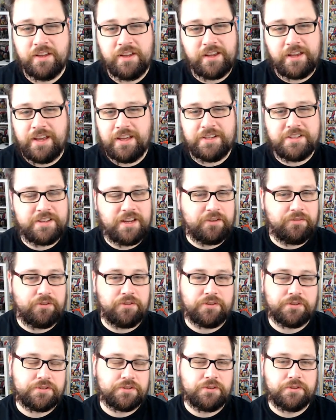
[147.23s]
Your kids have
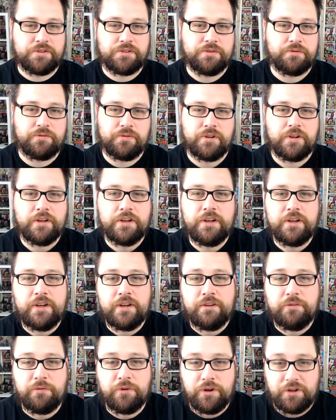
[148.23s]
all sorts of
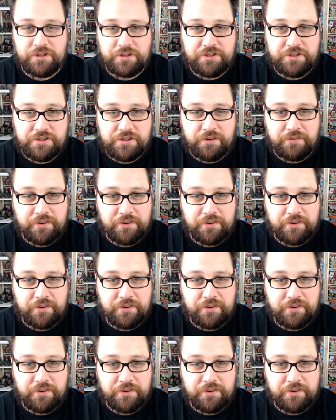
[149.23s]
versions